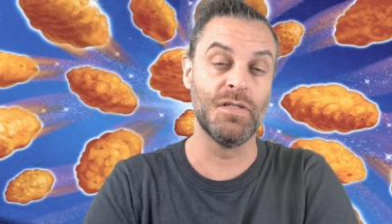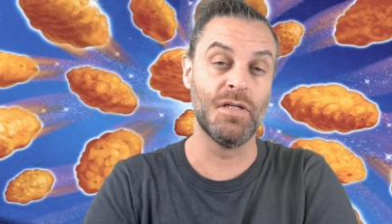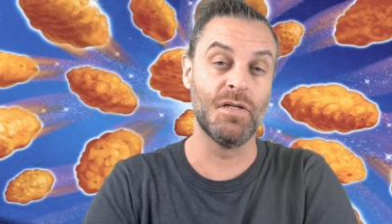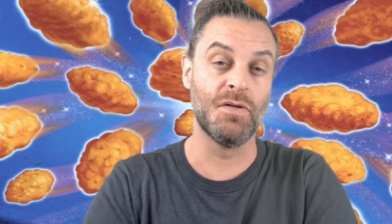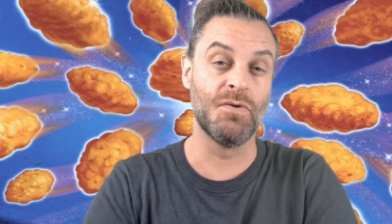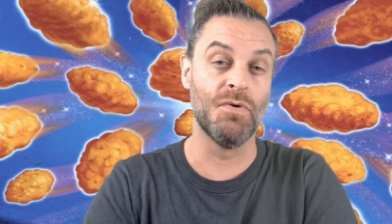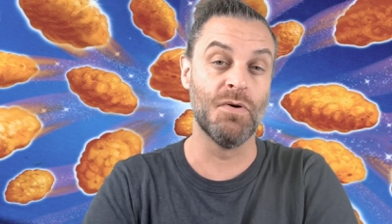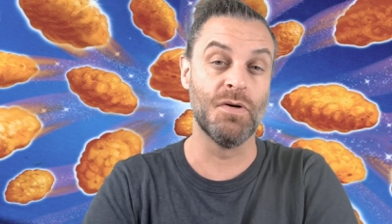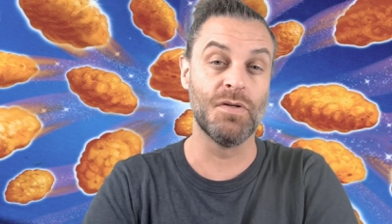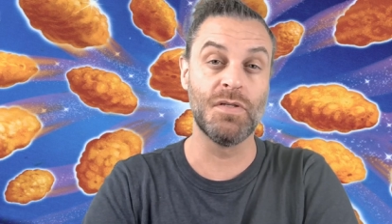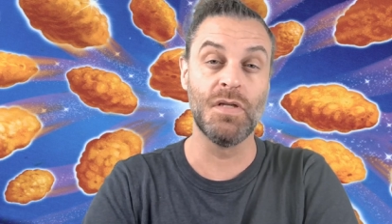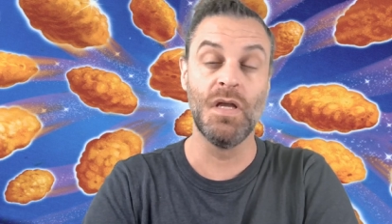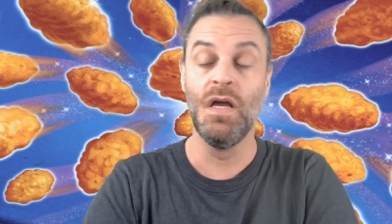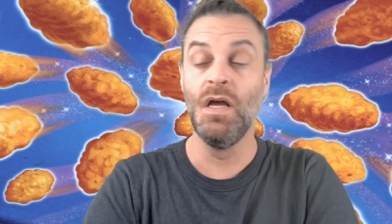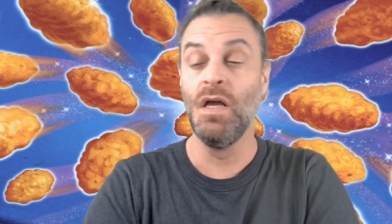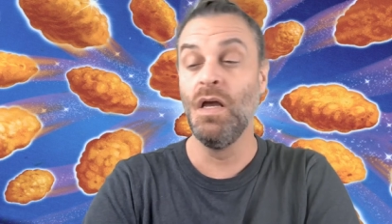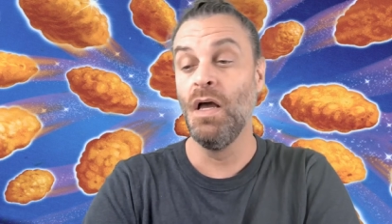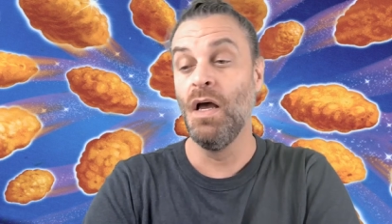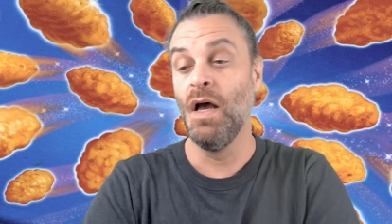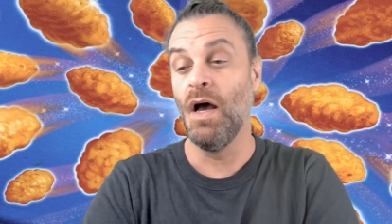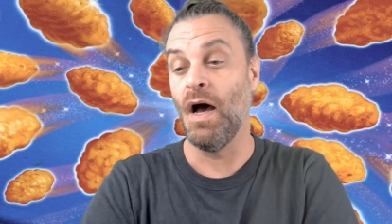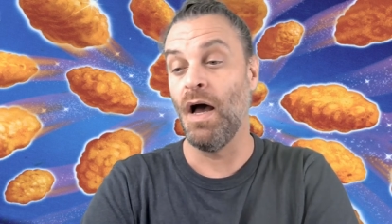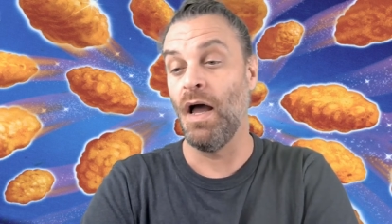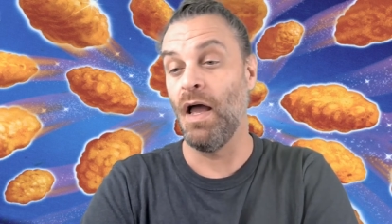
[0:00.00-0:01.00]
And of course,
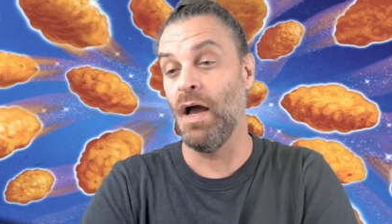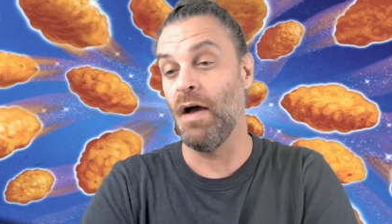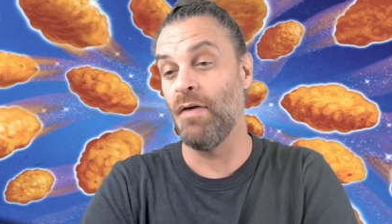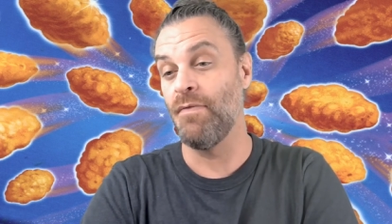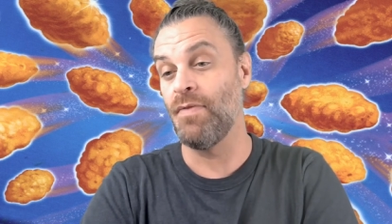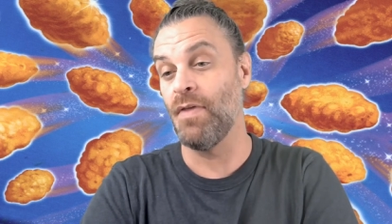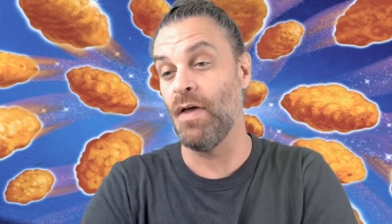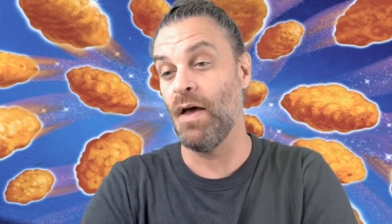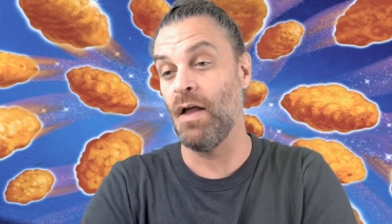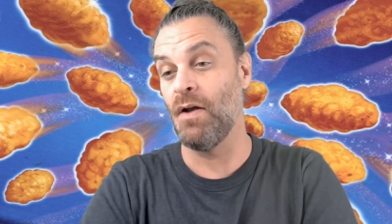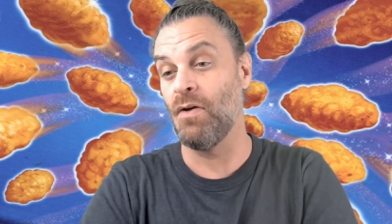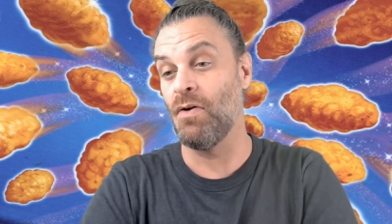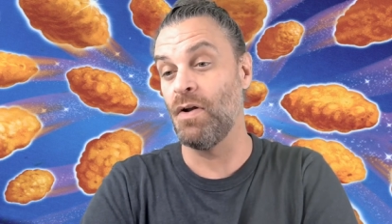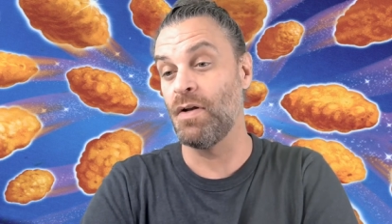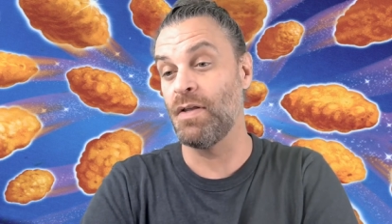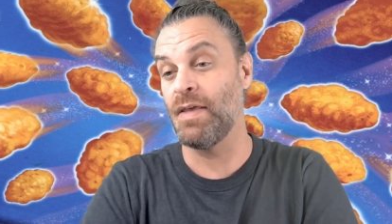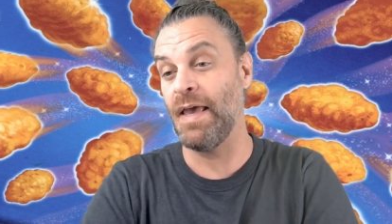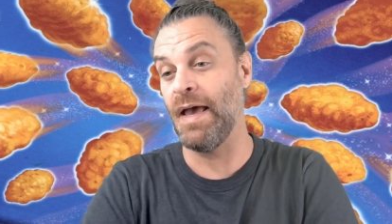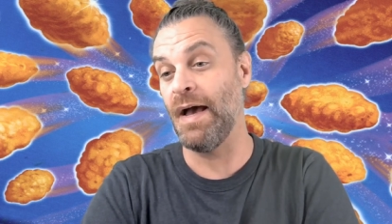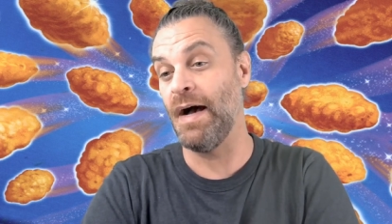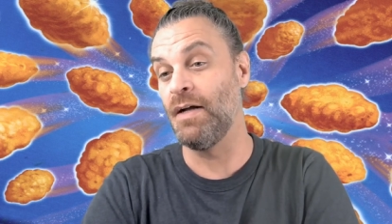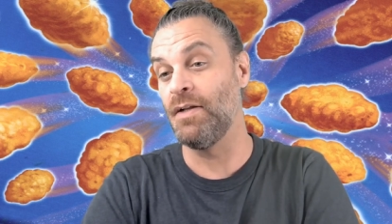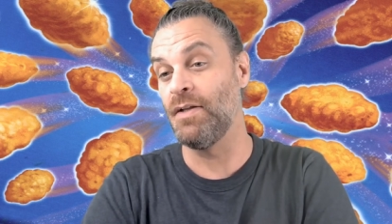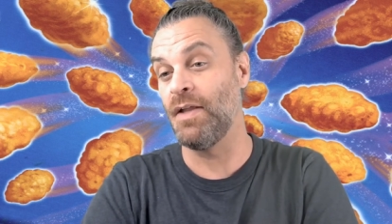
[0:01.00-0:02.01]
I have that on
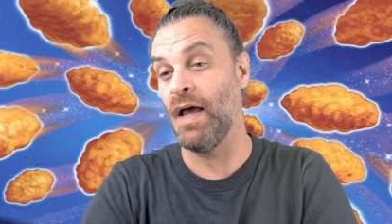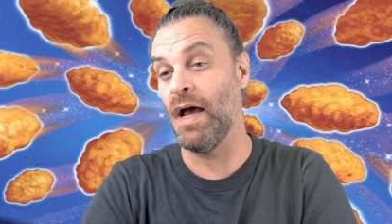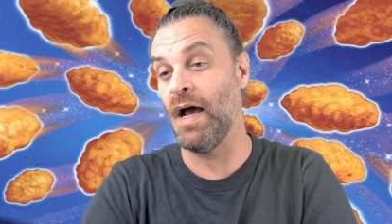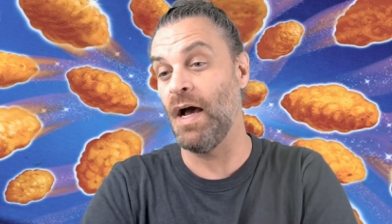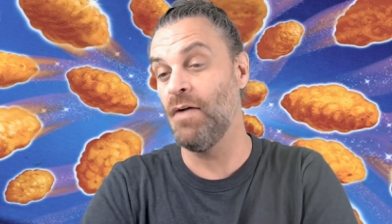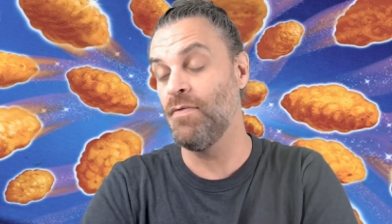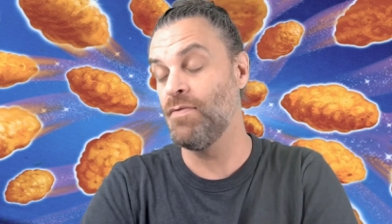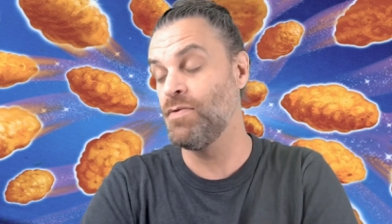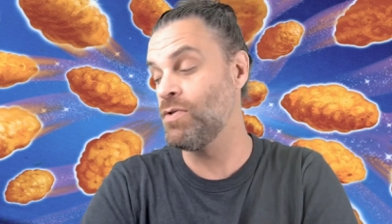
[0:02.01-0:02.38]
CalDAV,